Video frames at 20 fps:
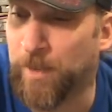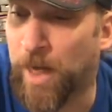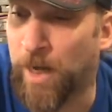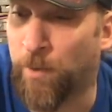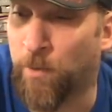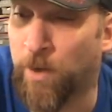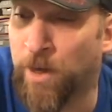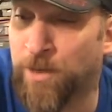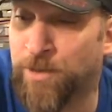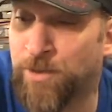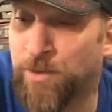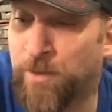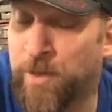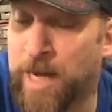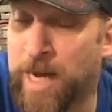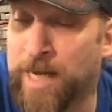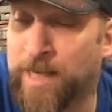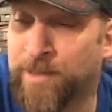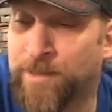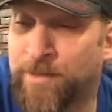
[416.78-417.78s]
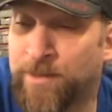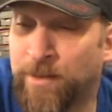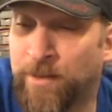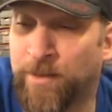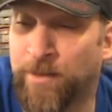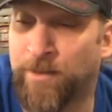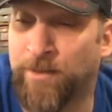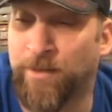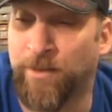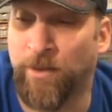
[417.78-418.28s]
I want you guys
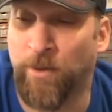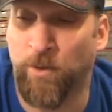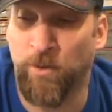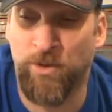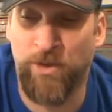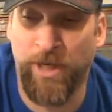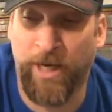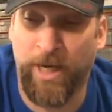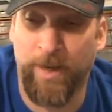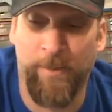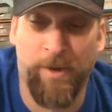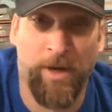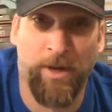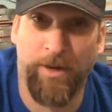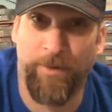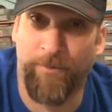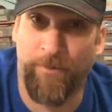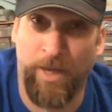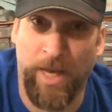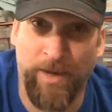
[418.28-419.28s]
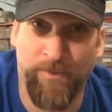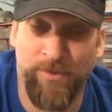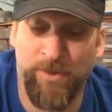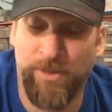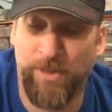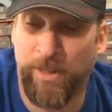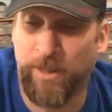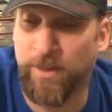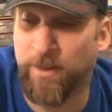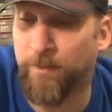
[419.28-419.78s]
to go check him out. If you haven't
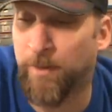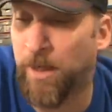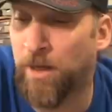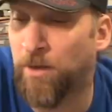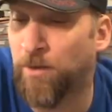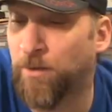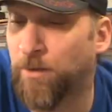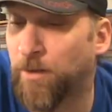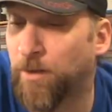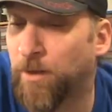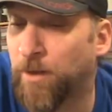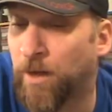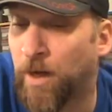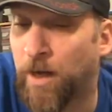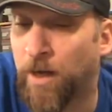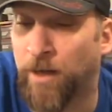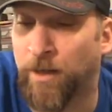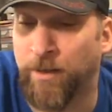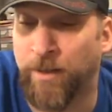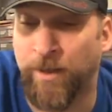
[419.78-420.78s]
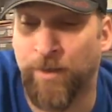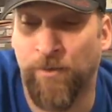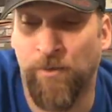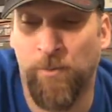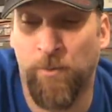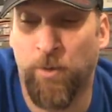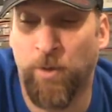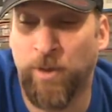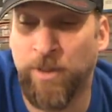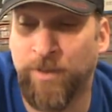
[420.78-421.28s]
checked him out, give
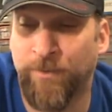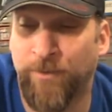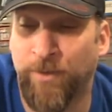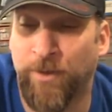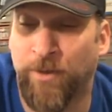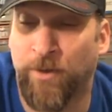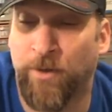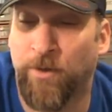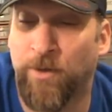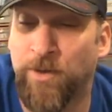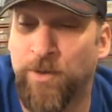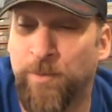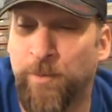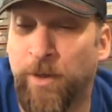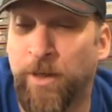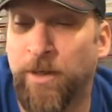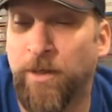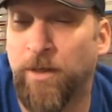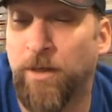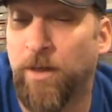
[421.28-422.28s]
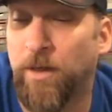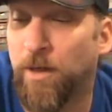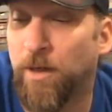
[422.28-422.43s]
him words of encouragement.